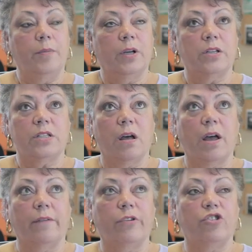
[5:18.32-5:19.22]
Because
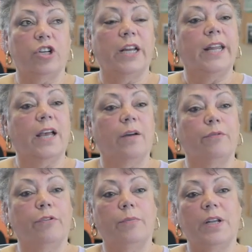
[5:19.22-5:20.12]
I originally come
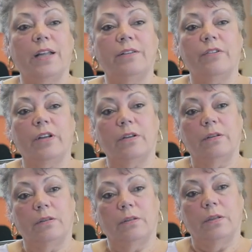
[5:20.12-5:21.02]
from London
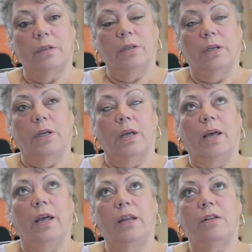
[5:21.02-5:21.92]

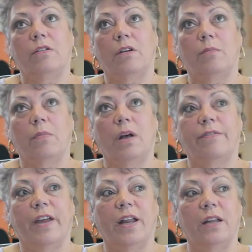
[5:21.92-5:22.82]
and I
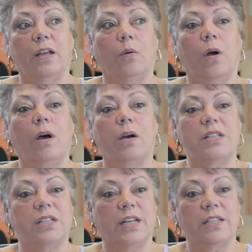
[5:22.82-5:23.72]
found it quite
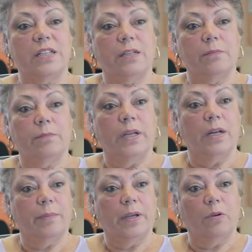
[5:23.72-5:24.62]
isolating being
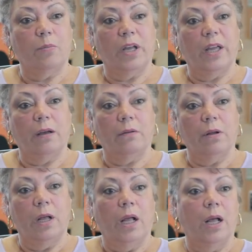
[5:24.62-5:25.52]
up here on my
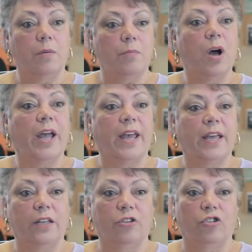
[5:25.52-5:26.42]
own at
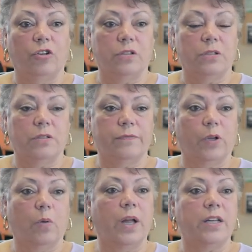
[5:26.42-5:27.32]
my age. It's
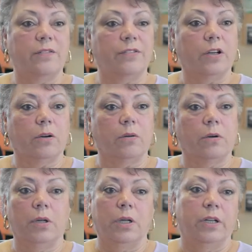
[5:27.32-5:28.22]
quite difficult
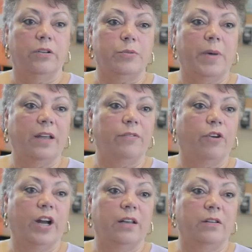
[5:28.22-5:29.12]
to make
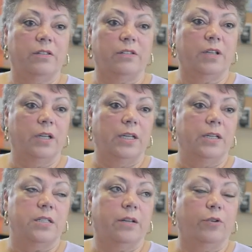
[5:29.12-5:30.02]
friends.
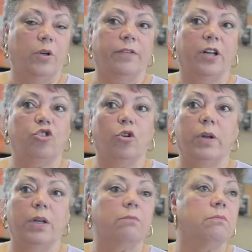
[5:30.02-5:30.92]
So I thought if I
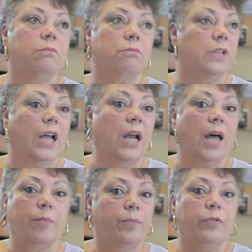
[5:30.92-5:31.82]
joined the
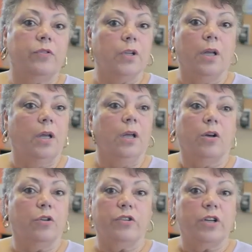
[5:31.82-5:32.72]
clubs,
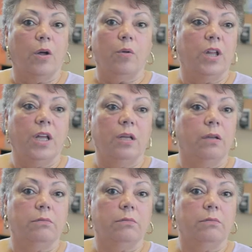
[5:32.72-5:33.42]
got to know the